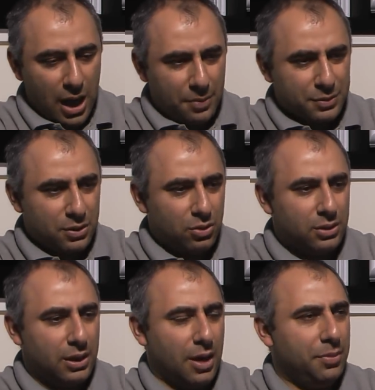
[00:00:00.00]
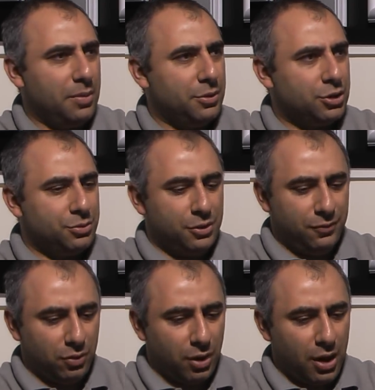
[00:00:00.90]
Absolutely, I played bishop
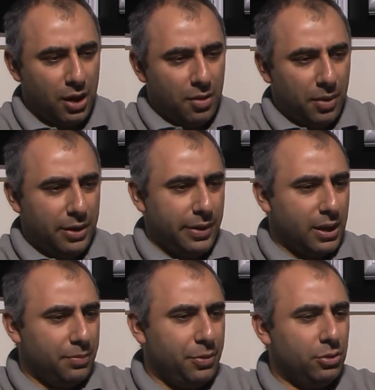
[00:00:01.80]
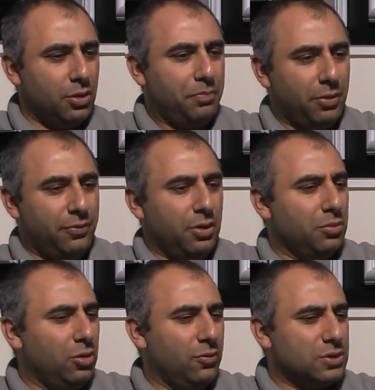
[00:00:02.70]
g4. By the way, computer
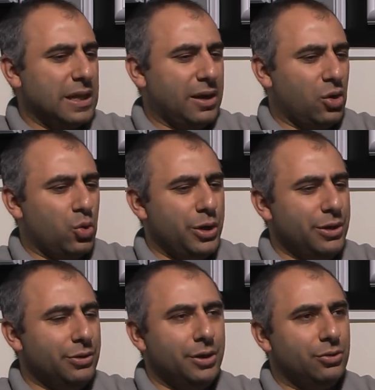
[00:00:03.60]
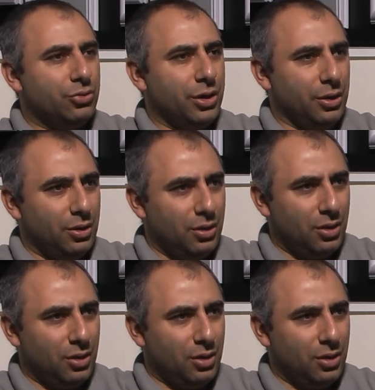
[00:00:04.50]
preferred move was like queen d3.